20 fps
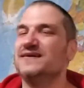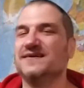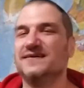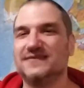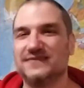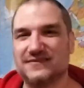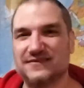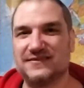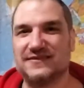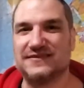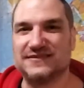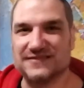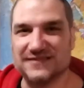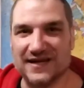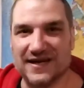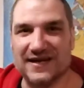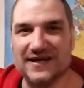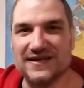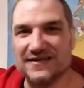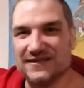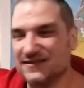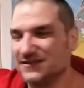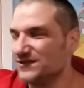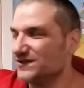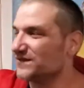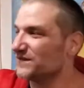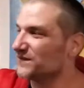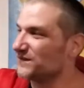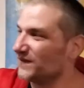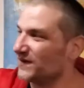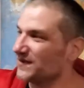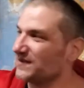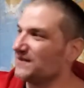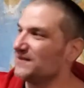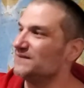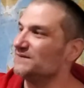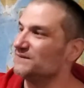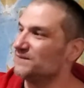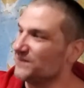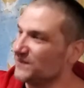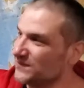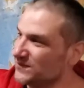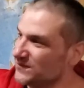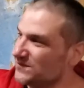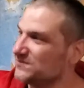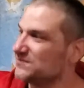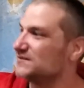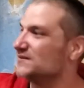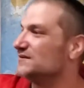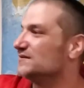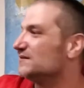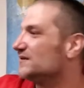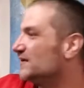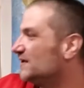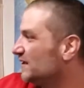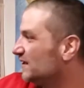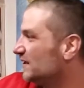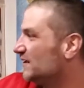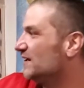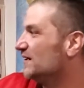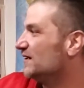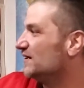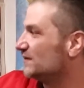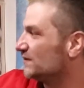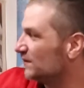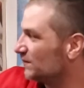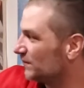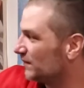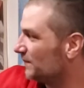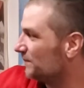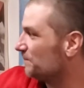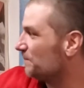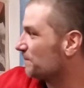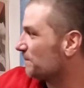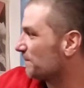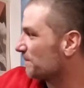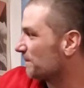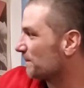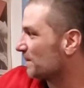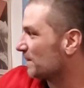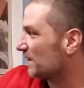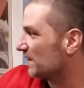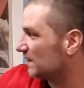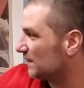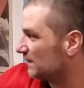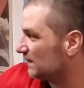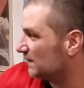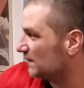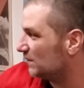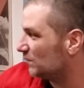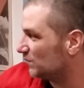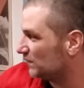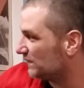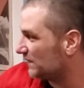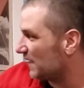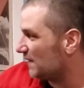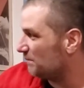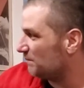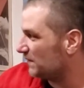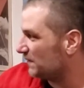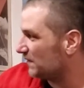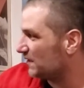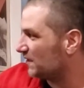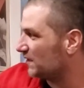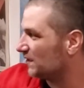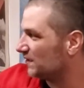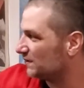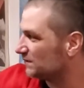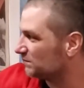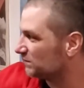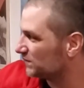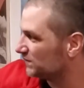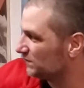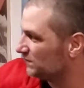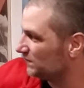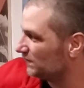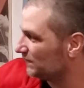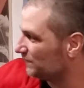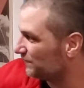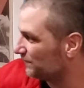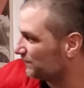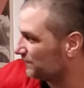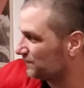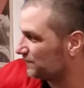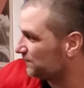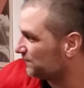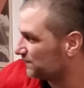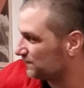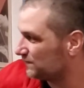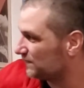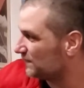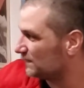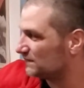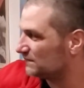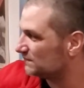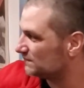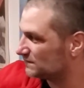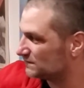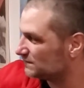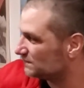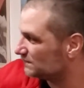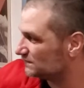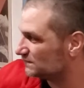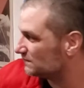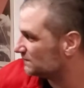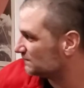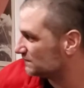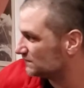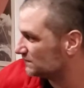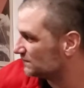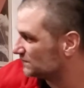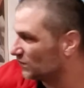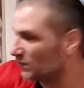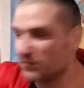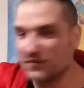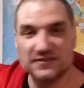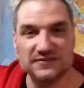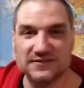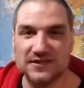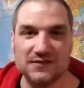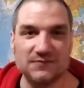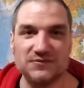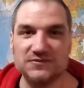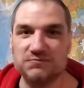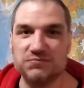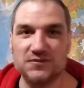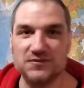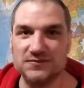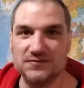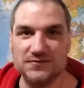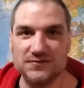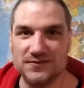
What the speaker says: Society's your fucking views, and you know what? Would that be the color blue if nobody said it was blue,